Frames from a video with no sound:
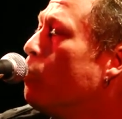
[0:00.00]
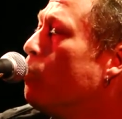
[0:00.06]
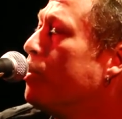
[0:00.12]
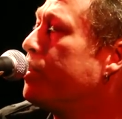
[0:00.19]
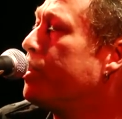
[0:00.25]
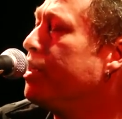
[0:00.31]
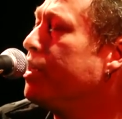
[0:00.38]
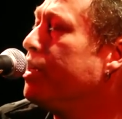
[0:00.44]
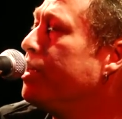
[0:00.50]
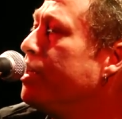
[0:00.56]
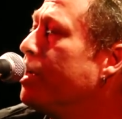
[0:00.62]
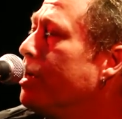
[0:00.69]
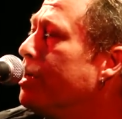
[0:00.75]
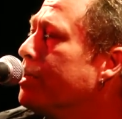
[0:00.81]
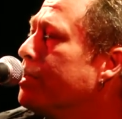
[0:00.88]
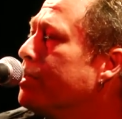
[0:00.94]
with the
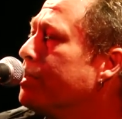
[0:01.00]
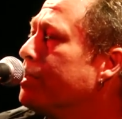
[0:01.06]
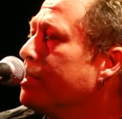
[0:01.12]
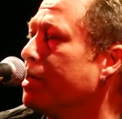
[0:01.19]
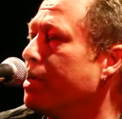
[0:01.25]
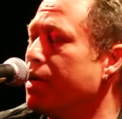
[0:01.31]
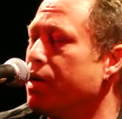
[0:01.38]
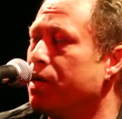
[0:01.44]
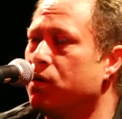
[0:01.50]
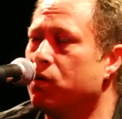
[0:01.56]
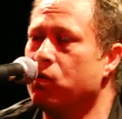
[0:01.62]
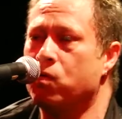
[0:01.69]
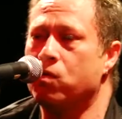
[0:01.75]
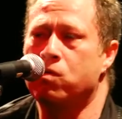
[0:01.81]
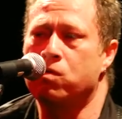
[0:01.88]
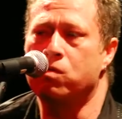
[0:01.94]
young and
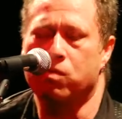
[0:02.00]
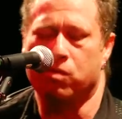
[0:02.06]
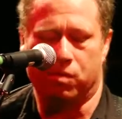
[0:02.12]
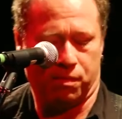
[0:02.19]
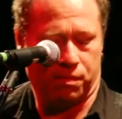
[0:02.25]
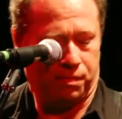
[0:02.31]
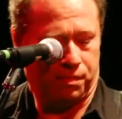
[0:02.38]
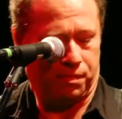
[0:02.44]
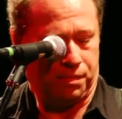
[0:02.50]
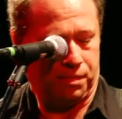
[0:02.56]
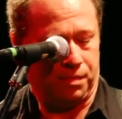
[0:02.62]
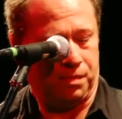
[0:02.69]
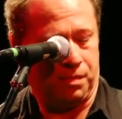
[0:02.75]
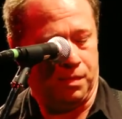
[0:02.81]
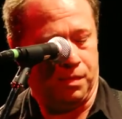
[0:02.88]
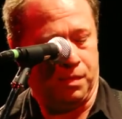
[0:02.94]
old.
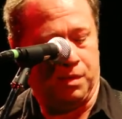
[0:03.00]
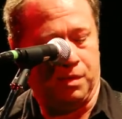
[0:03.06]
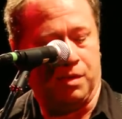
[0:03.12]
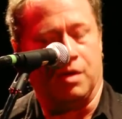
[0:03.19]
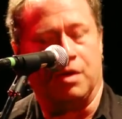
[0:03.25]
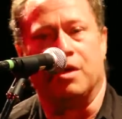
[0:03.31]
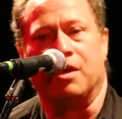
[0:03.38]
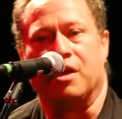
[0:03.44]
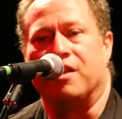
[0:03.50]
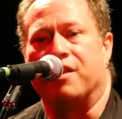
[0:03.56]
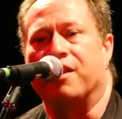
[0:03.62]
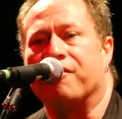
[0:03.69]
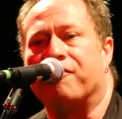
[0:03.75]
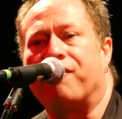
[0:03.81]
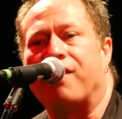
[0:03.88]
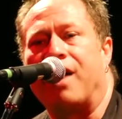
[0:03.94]

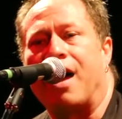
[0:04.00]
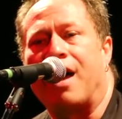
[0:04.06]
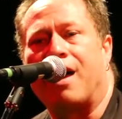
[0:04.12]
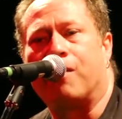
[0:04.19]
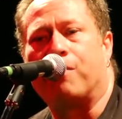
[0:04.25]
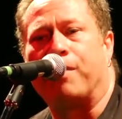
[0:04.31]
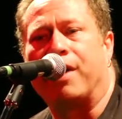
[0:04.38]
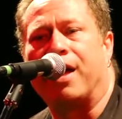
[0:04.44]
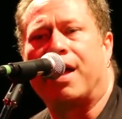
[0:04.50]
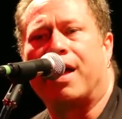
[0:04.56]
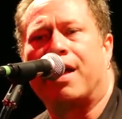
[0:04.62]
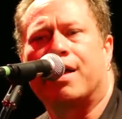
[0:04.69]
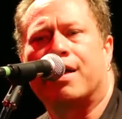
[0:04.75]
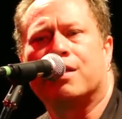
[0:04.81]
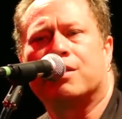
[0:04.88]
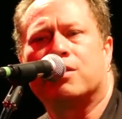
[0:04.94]
They file
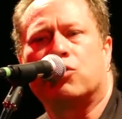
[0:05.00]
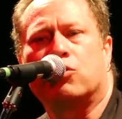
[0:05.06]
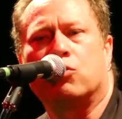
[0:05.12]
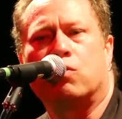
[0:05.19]
past